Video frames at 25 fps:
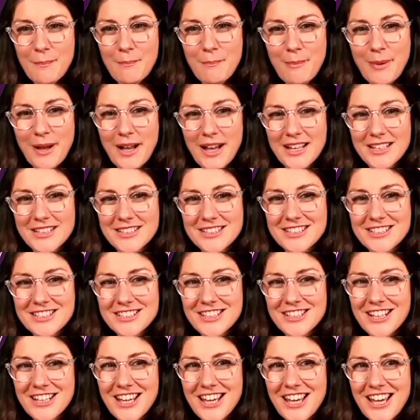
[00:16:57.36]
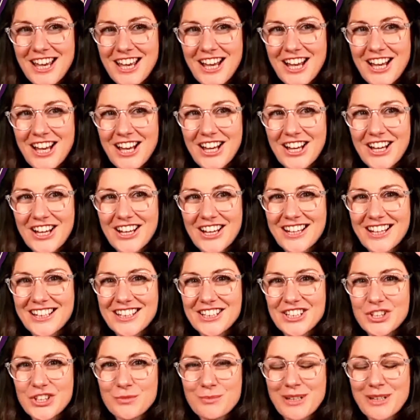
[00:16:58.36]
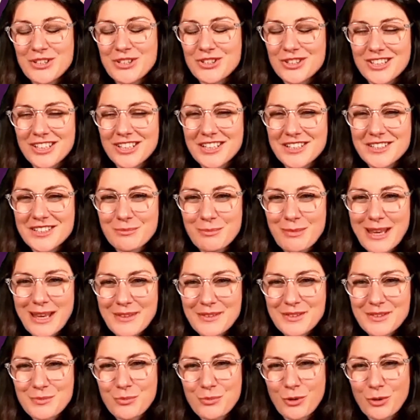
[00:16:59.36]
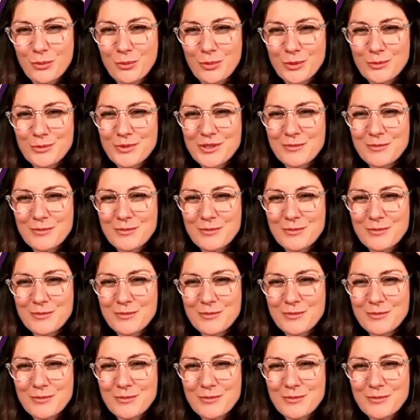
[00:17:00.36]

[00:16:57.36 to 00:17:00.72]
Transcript: but you mentioned that it's a maths problem.